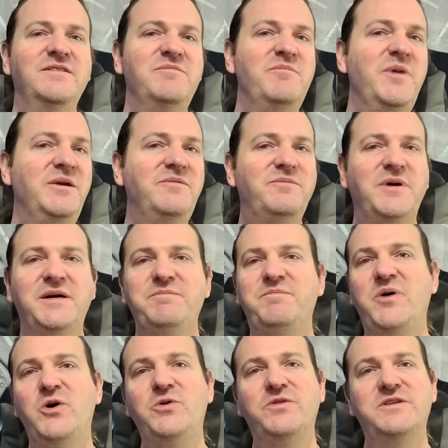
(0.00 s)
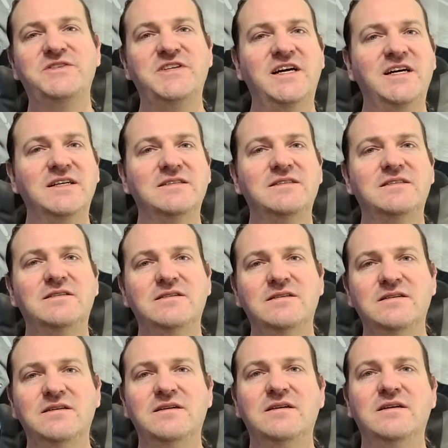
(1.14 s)
made by both sides,
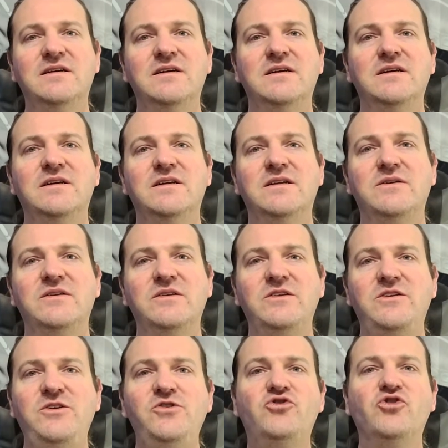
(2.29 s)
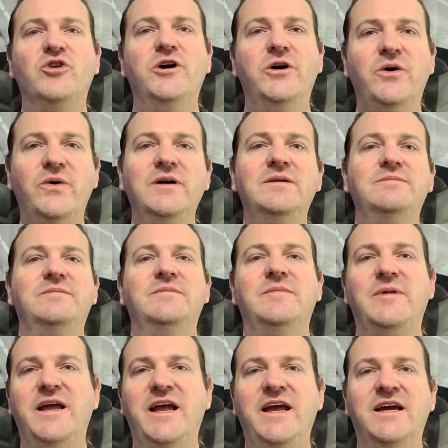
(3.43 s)
you grow.
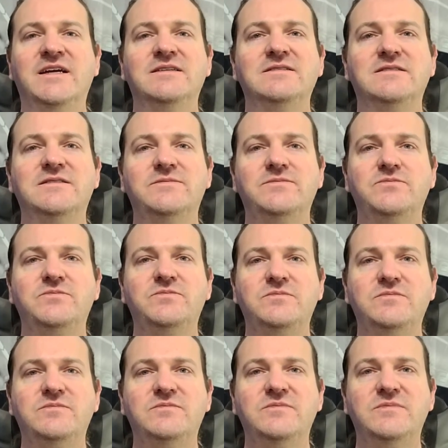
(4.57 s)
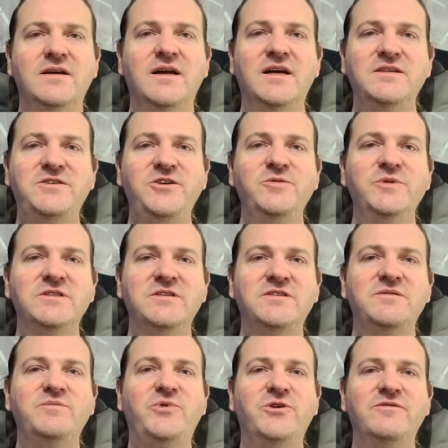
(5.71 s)
And as humans, it's
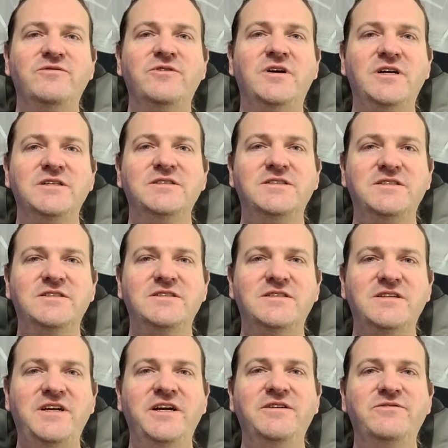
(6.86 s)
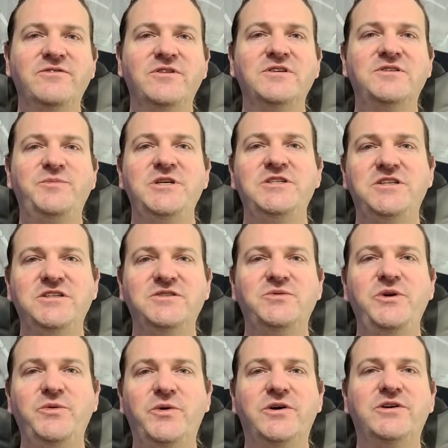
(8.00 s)
important for us to care for the species
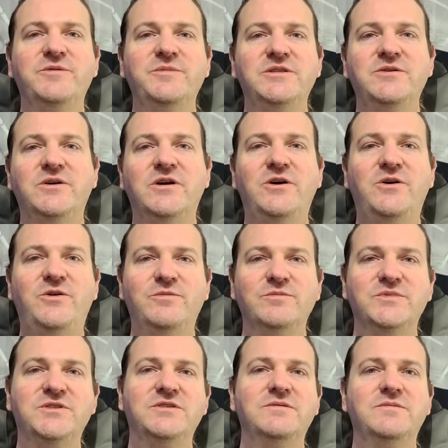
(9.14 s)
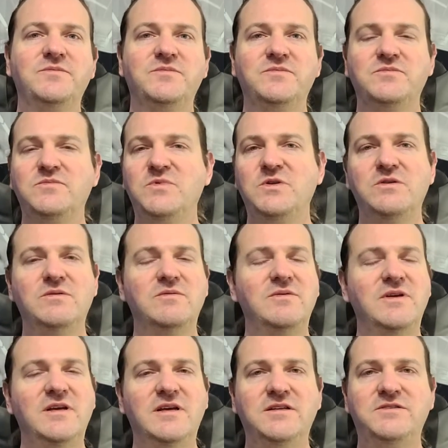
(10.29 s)
we welcome into our homes.
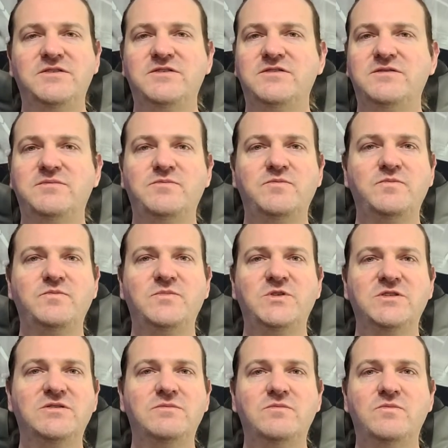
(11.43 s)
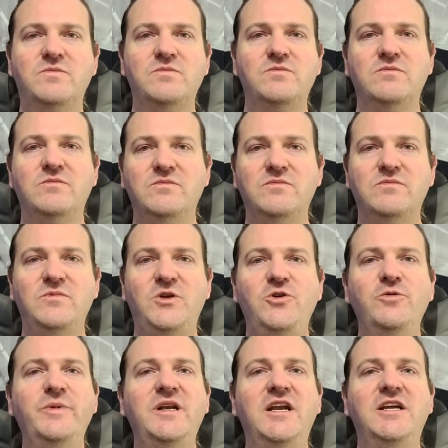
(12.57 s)
It's just
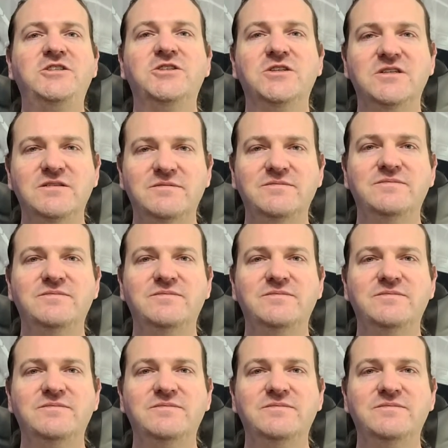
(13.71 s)
human nature.